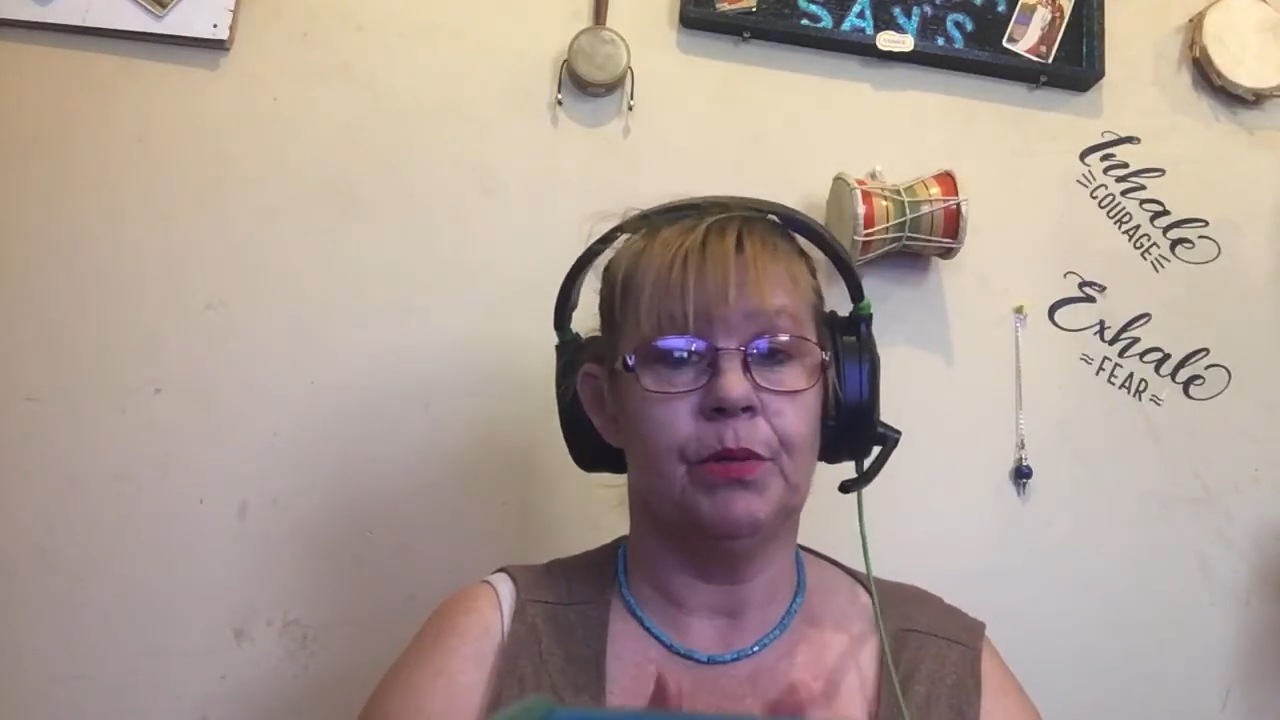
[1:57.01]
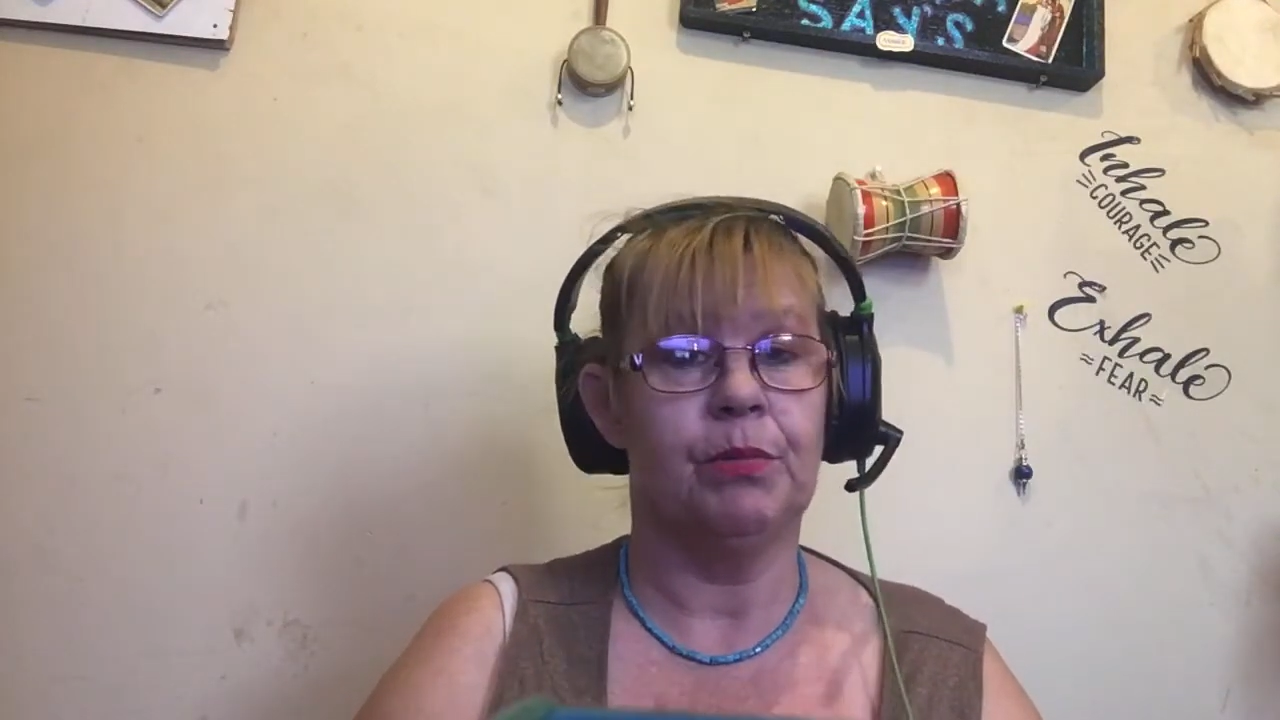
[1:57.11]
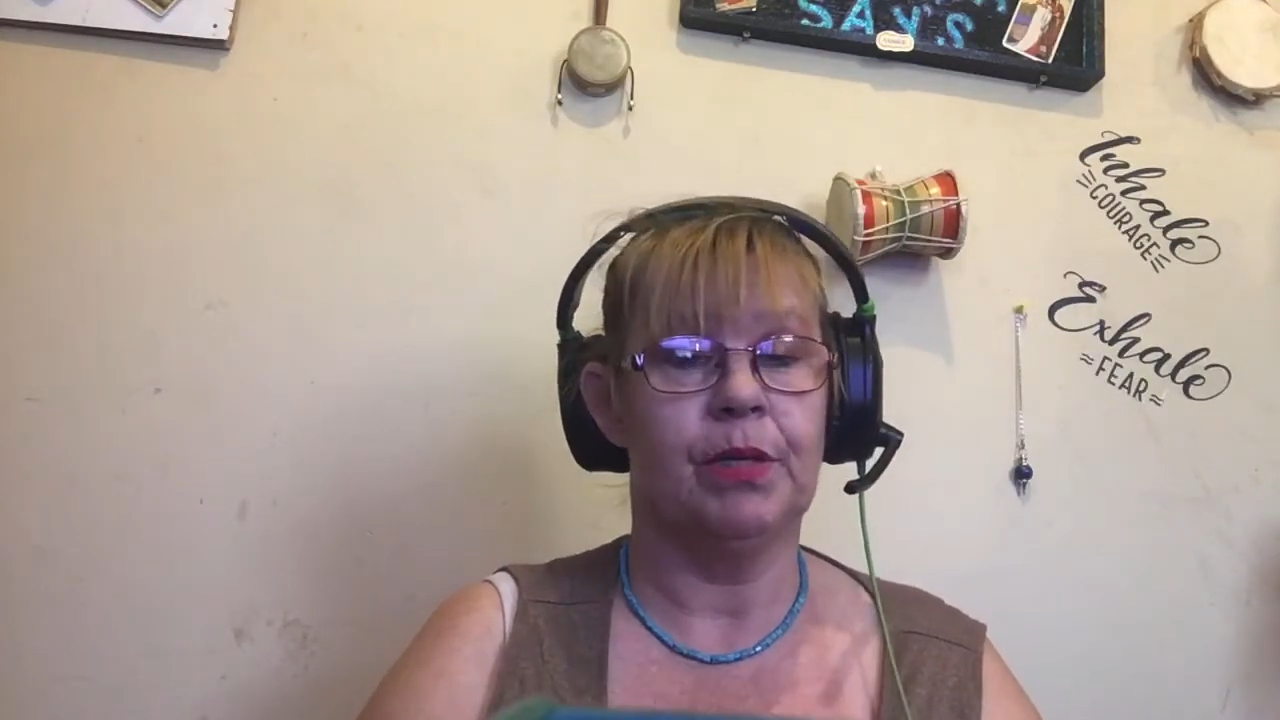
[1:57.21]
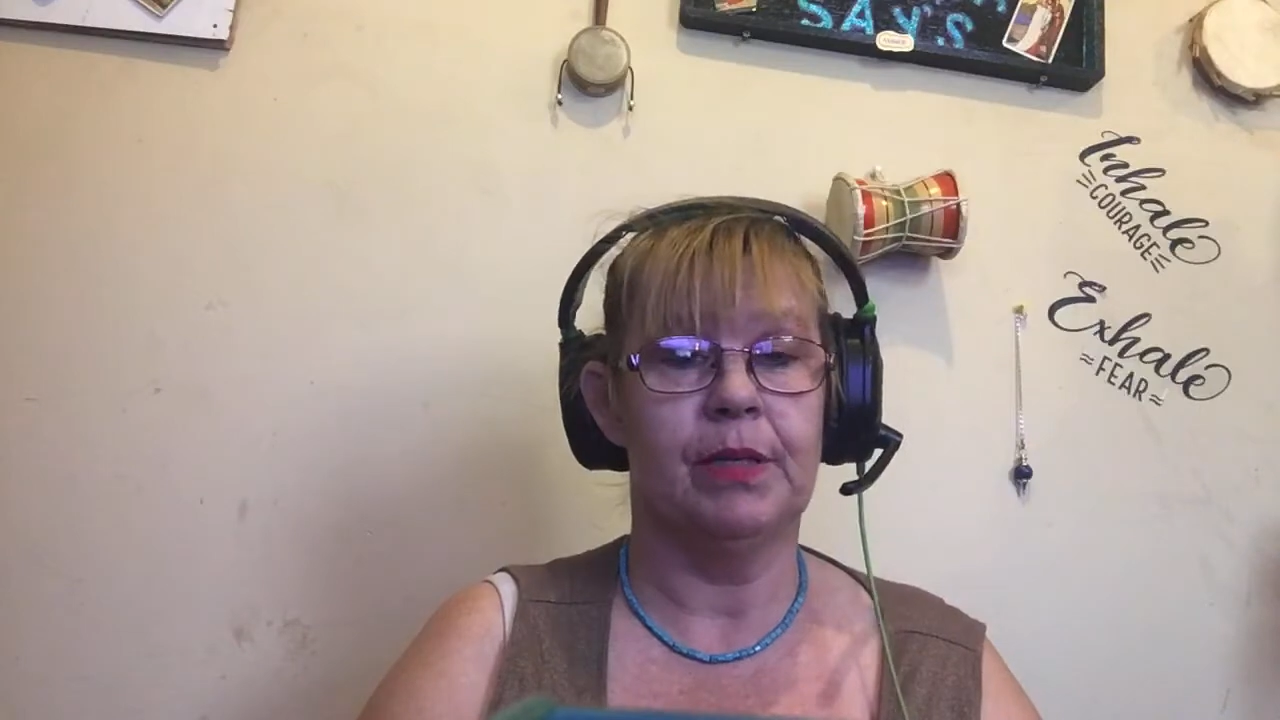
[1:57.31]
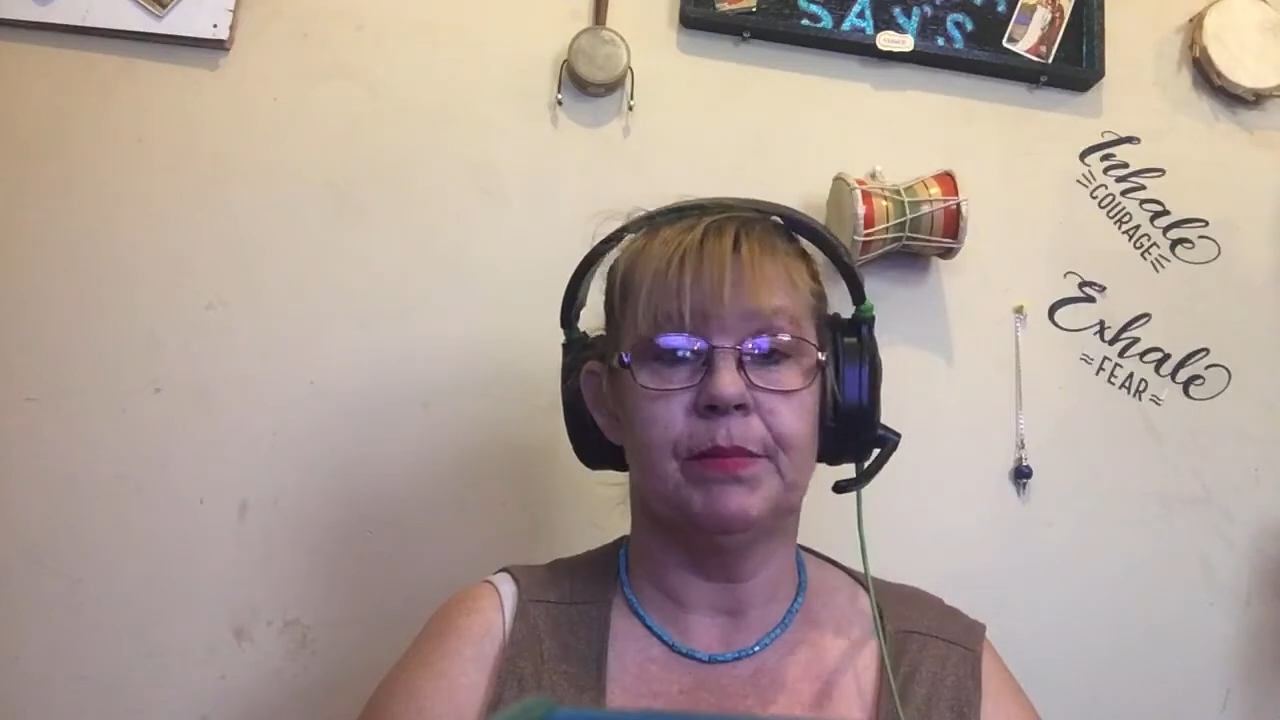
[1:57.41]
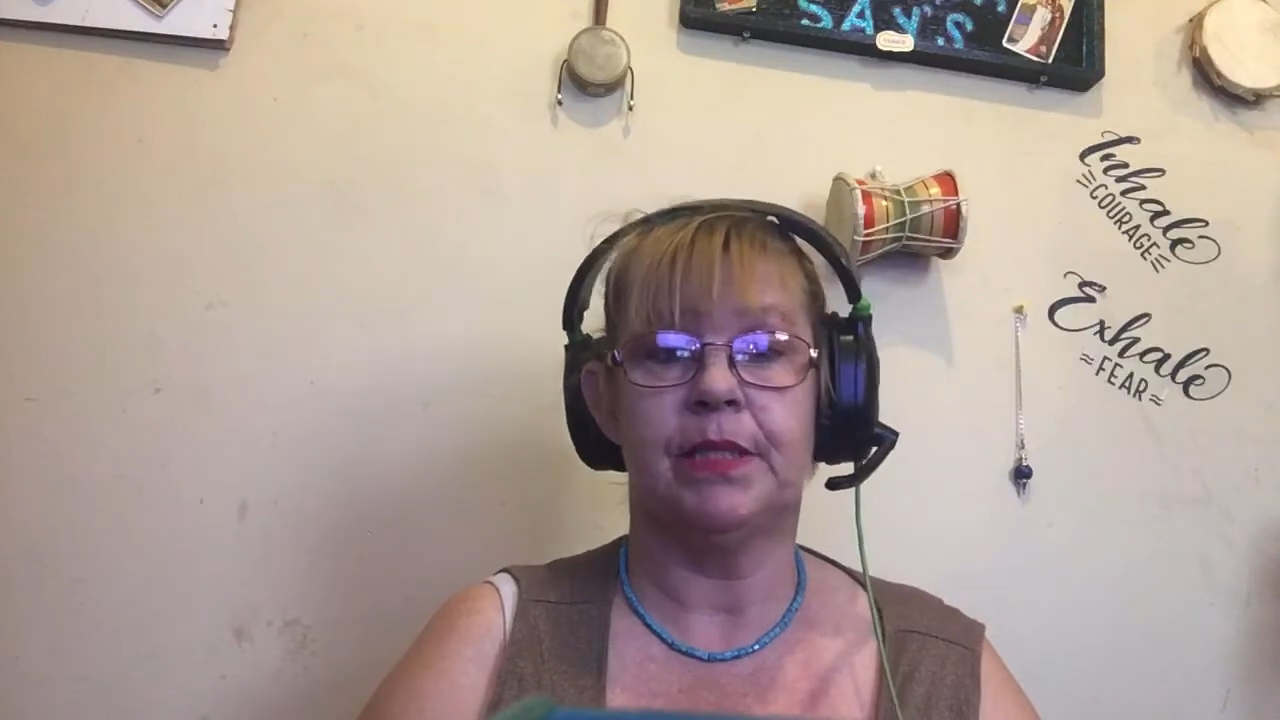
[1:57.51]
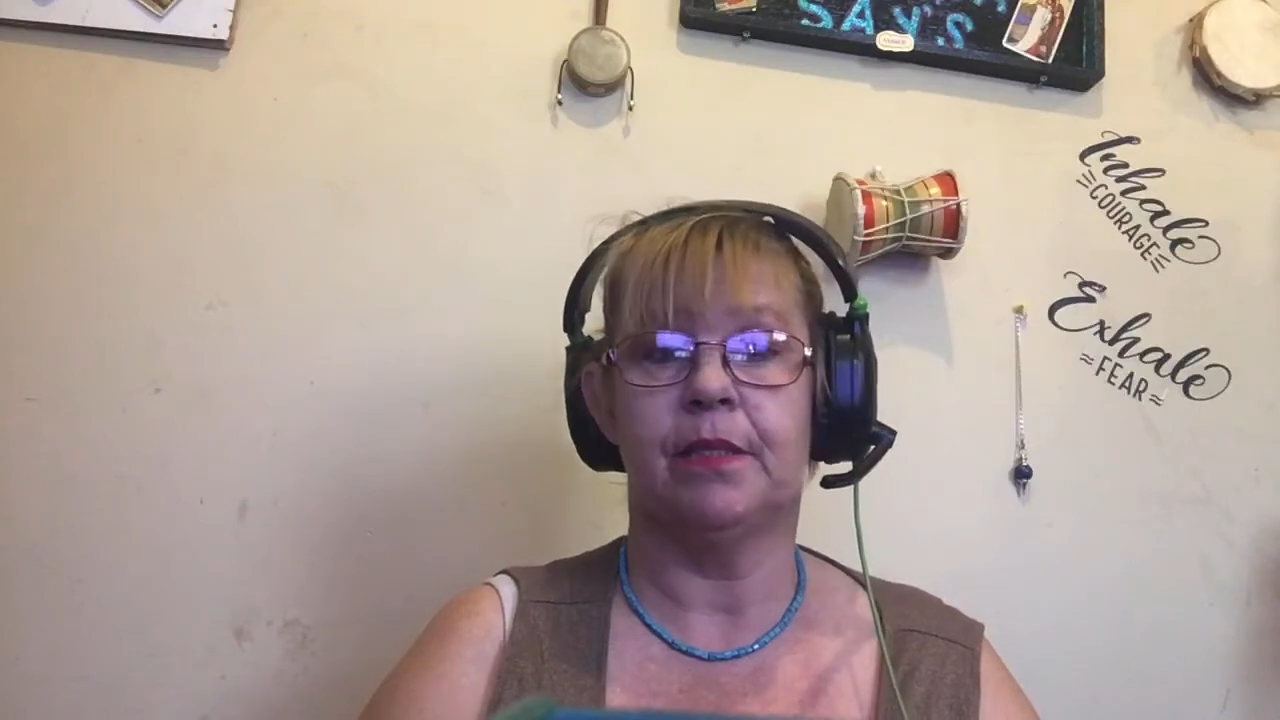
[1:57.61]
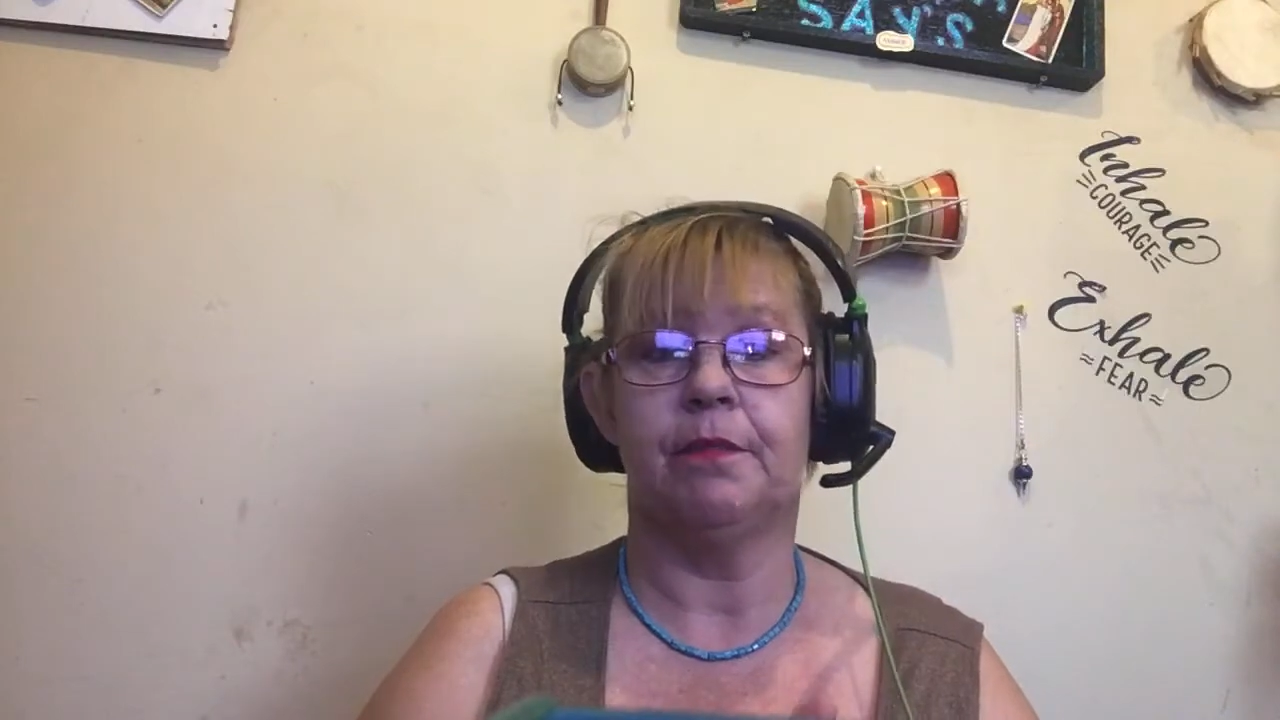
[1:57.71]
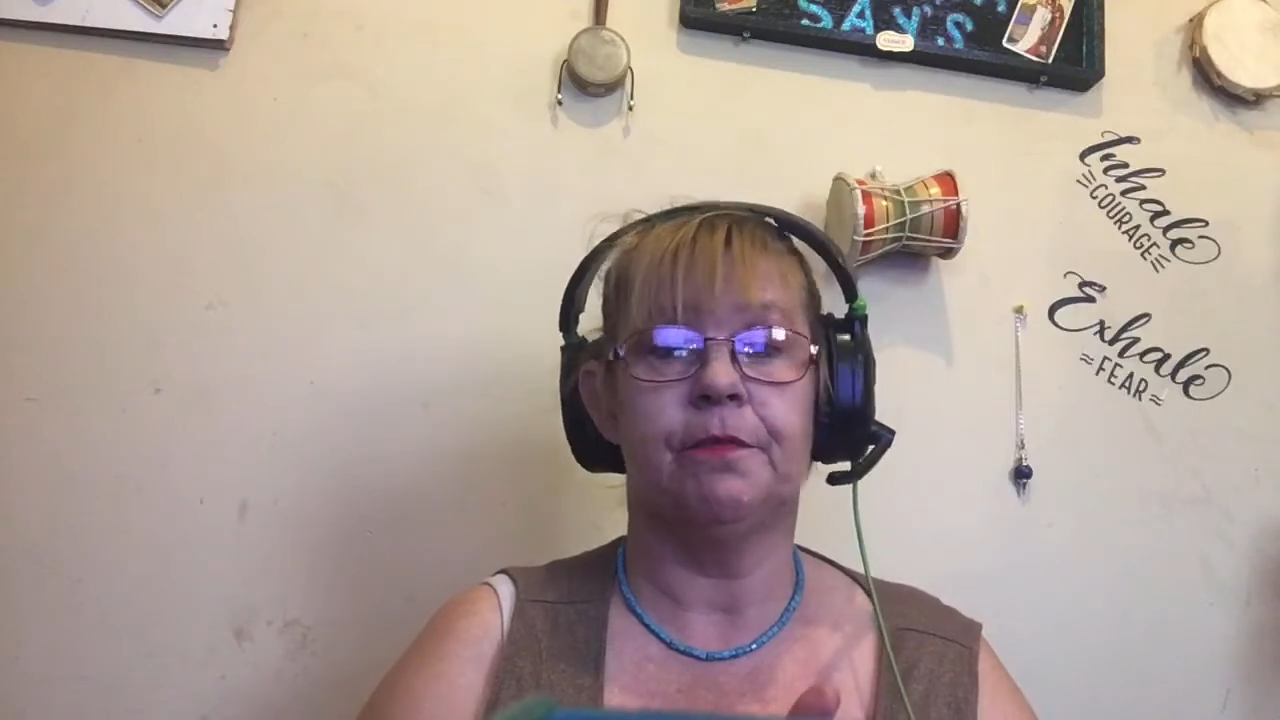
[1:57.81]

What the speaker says: we were limited.